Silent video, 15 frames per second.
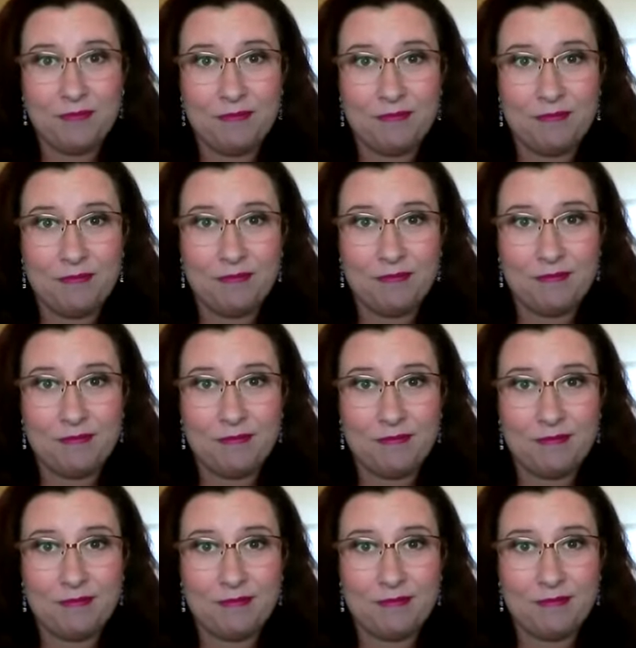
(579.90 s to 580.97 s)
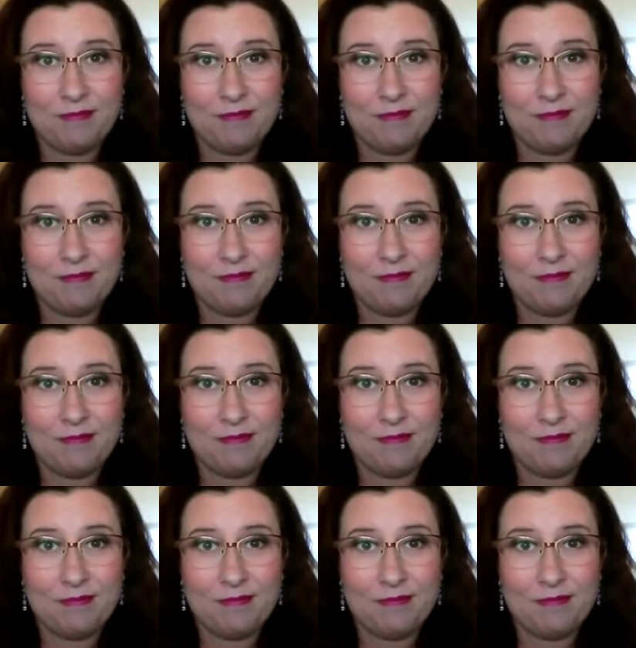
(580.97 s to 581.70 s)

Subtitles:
[no speech]